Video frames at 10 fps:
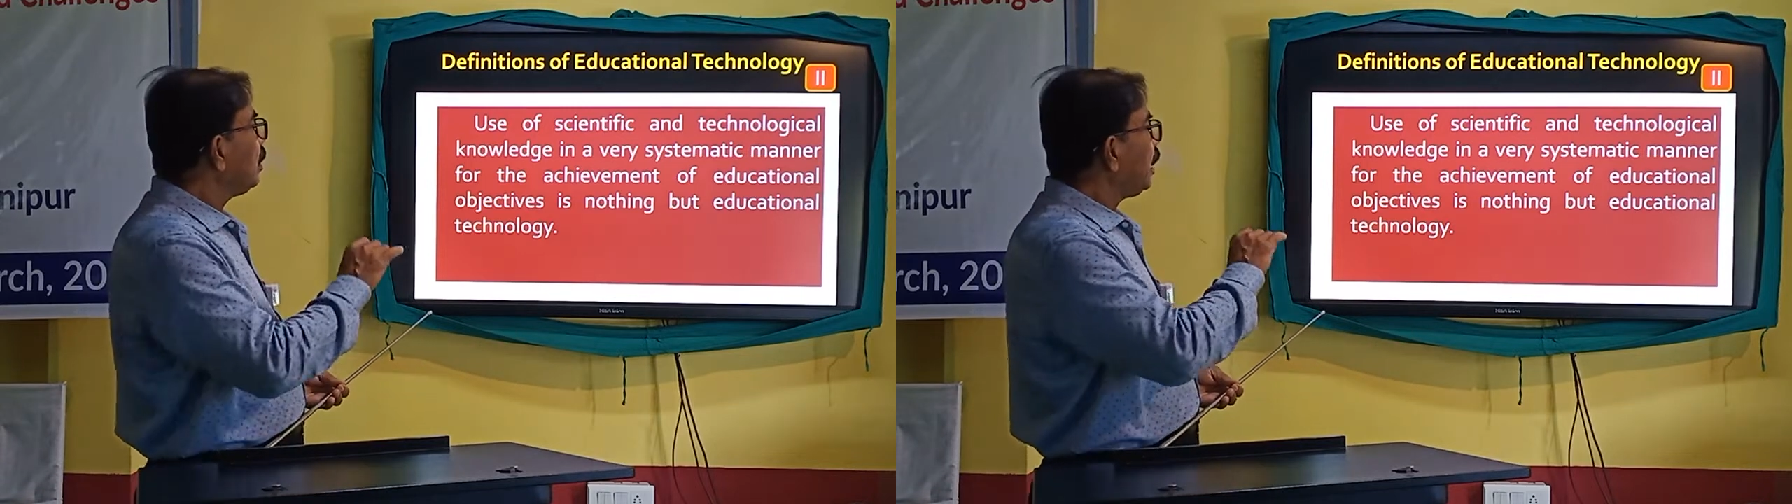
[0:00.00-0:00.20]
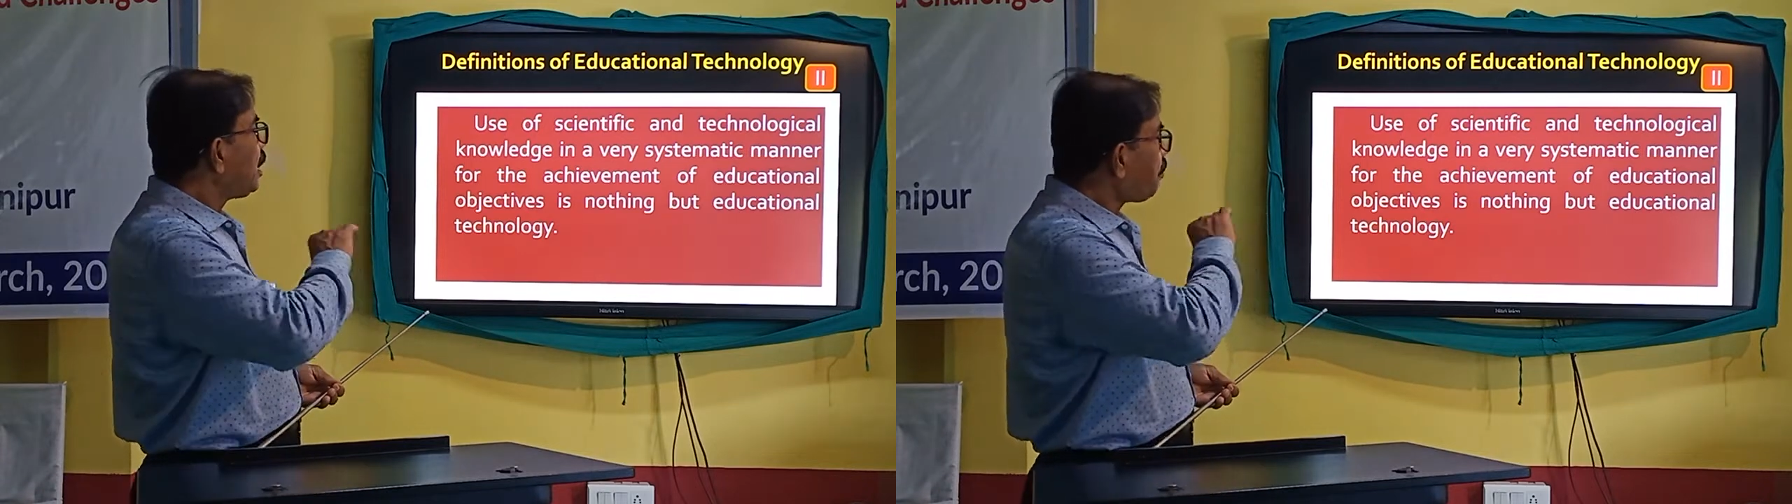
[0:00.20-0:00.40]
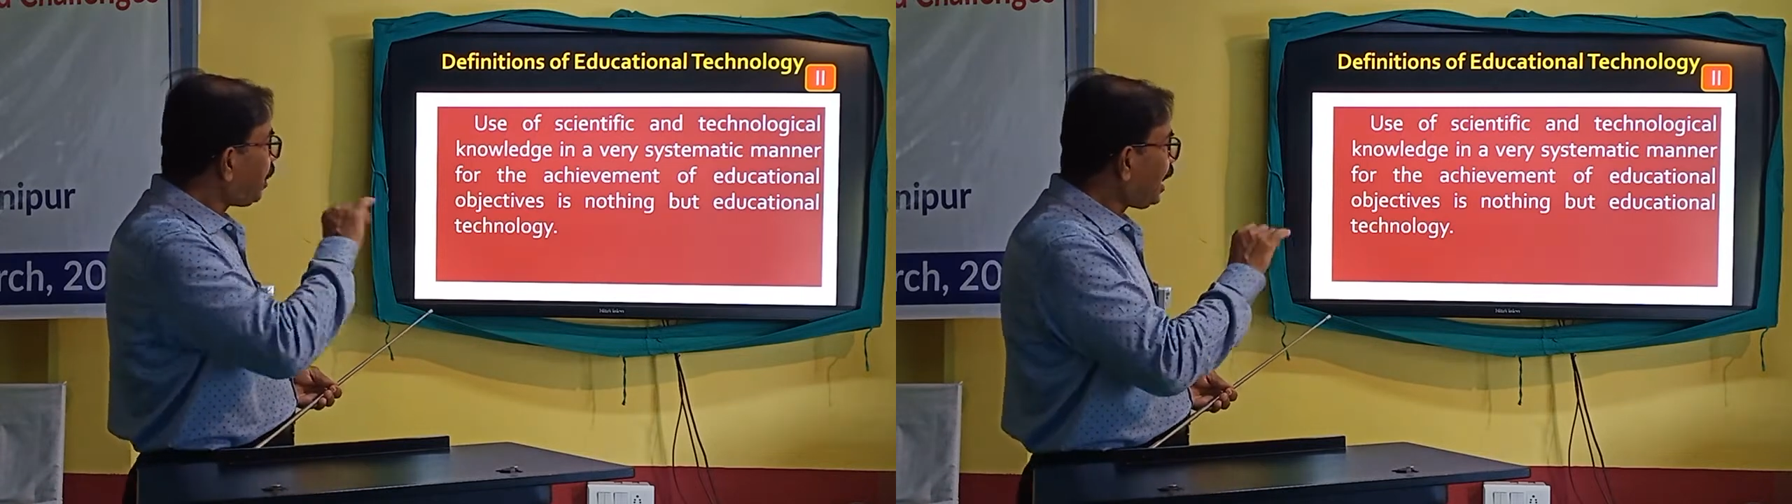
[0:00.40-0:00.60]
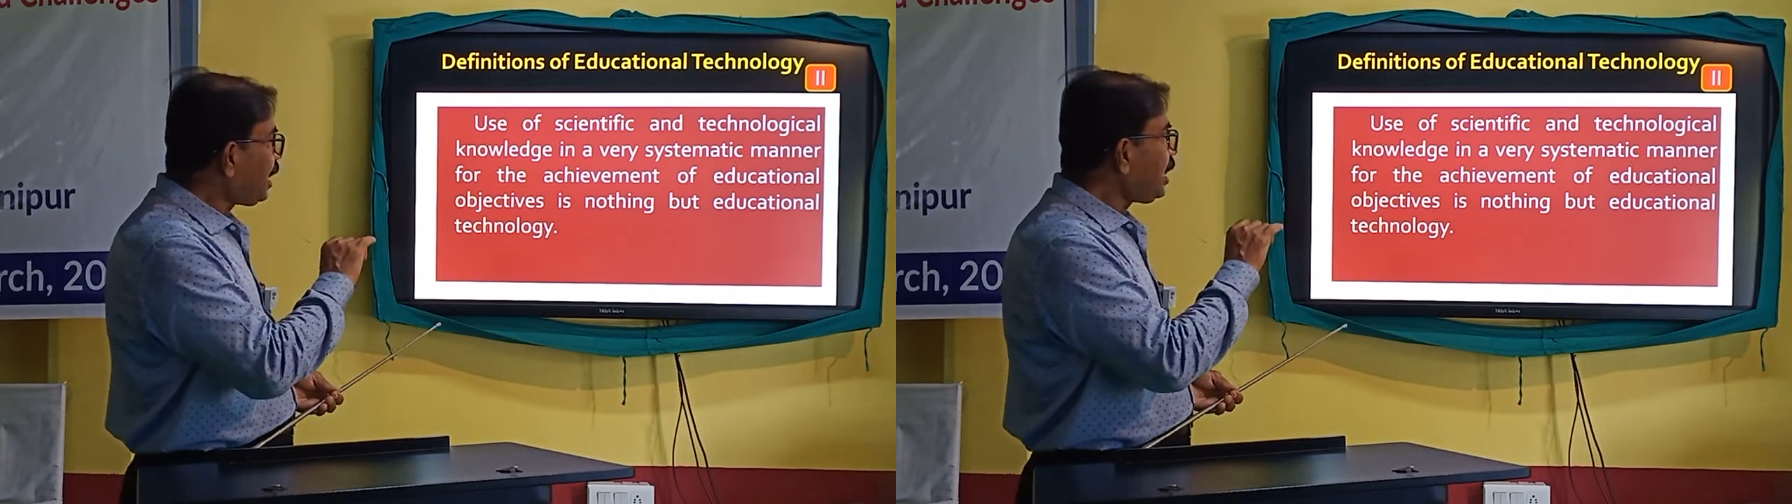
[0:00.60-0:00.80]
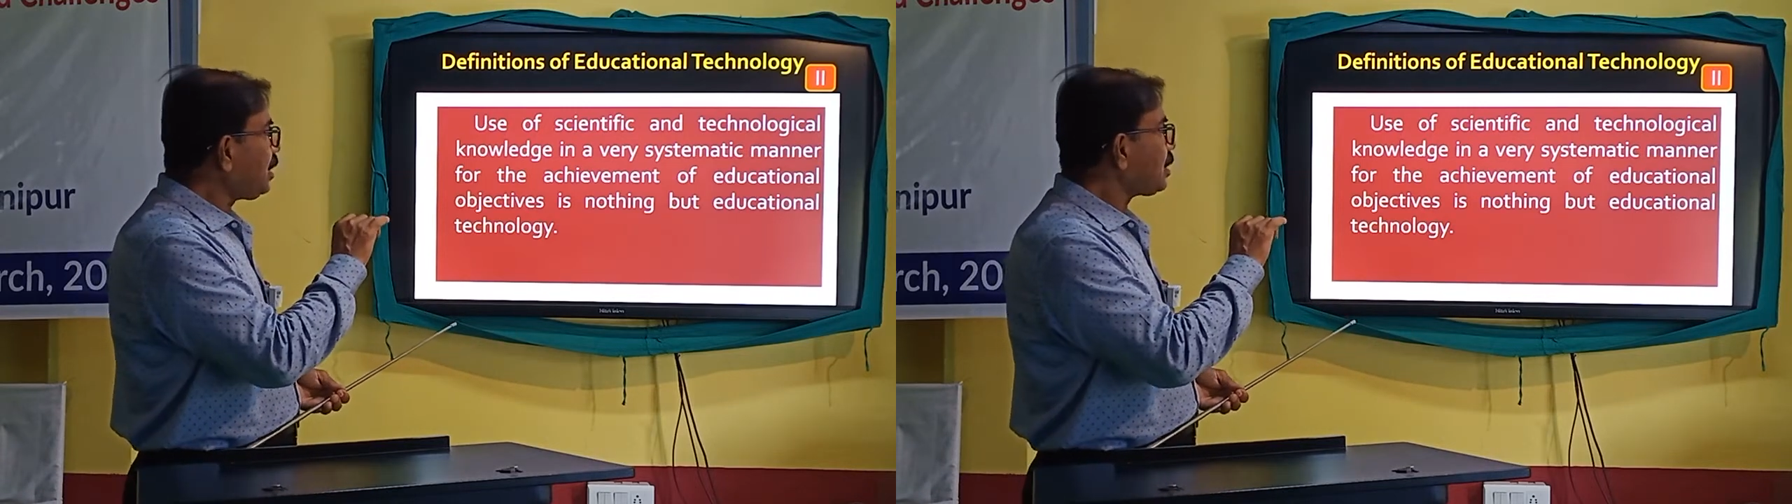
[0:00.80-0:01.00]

in a very